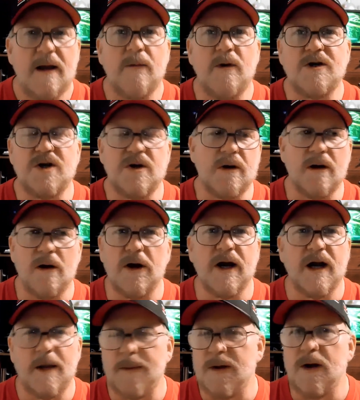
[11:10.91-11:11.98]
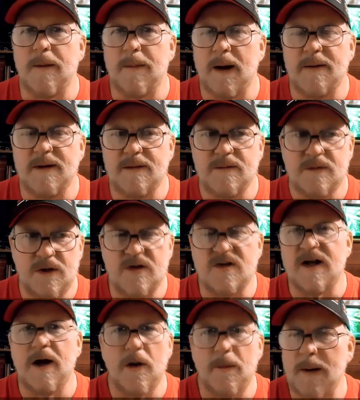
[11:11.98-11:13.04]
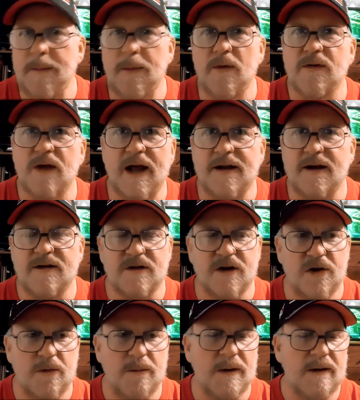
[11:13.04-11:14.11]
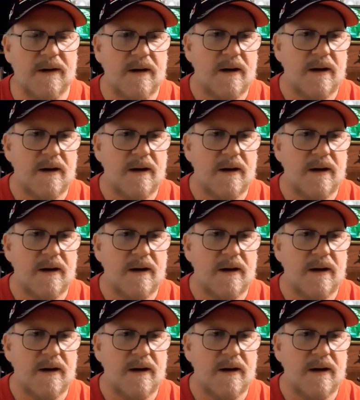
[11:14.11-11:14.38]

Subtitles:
which you can look it up and you can see other people have had this too. But